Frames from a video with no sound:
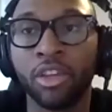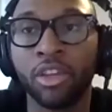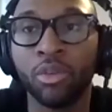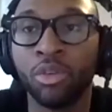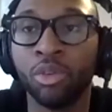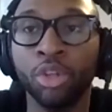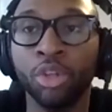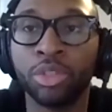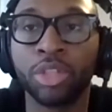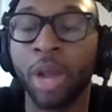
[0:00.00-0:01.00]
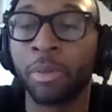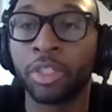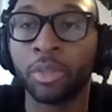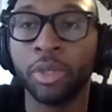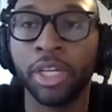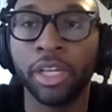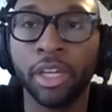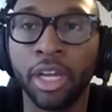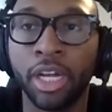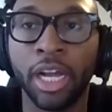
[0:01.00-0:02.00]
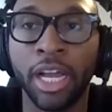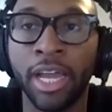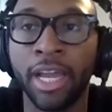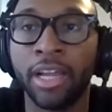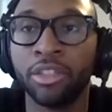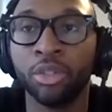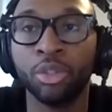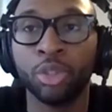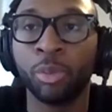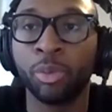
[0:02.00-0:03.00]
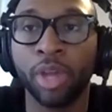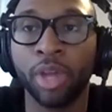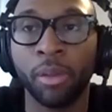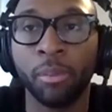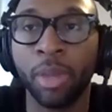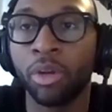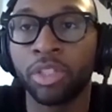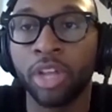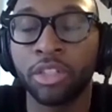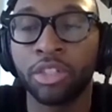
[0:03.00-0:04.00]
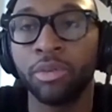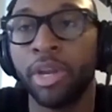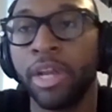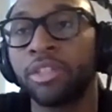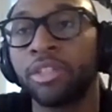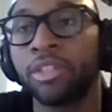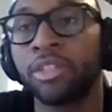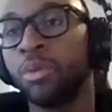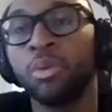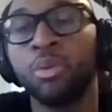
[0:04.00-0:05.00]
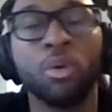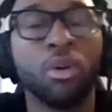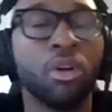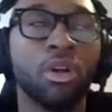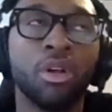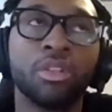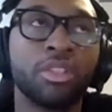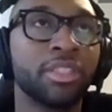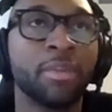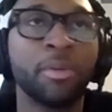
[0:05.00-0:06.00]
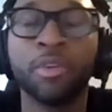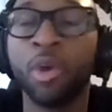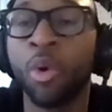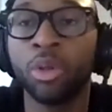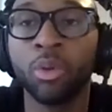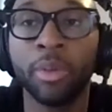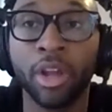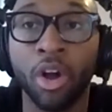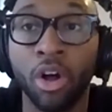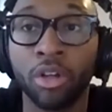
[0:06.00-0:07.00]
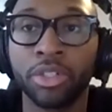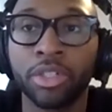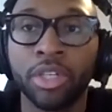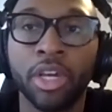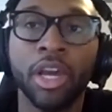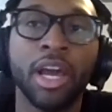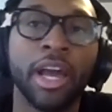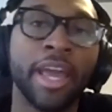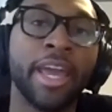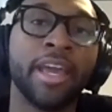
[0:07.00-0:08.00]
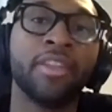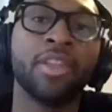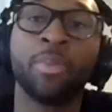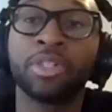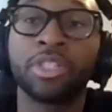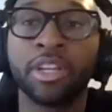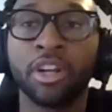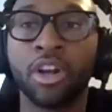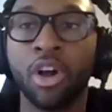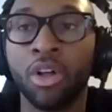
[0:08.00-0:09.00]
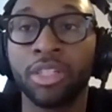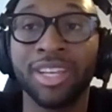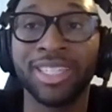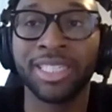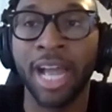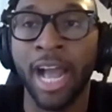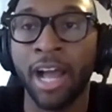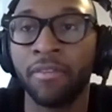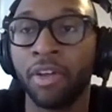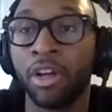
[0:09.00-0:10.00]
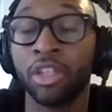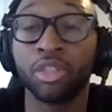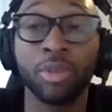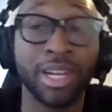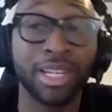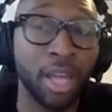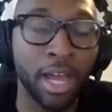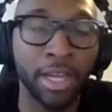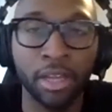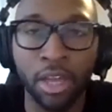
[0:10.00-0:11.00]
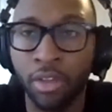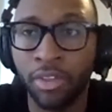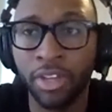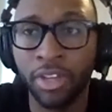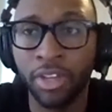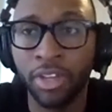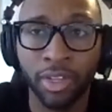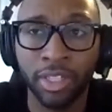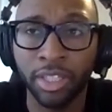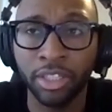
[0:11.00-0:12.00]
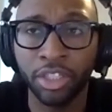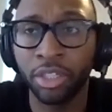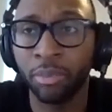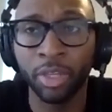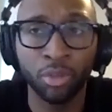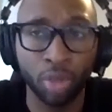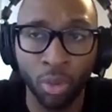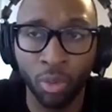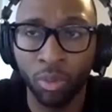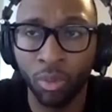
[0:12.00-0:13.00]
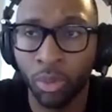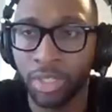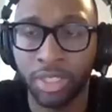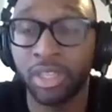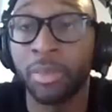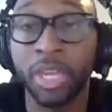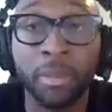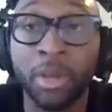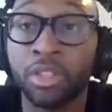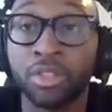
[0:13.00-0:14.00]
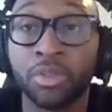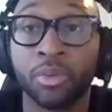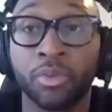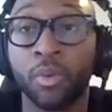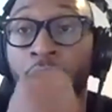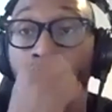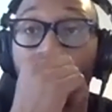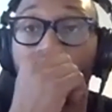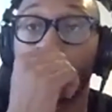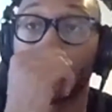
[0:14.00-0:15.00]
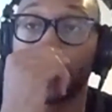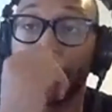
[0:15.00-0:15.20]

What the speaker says: you lose opportunity and you lose people that may want to talk to you, right? So for example, if you only want to make calls, and the person that you're calling doesn't have a direct line, they don't have an extension, but you don't want to send them emails for whatever reason,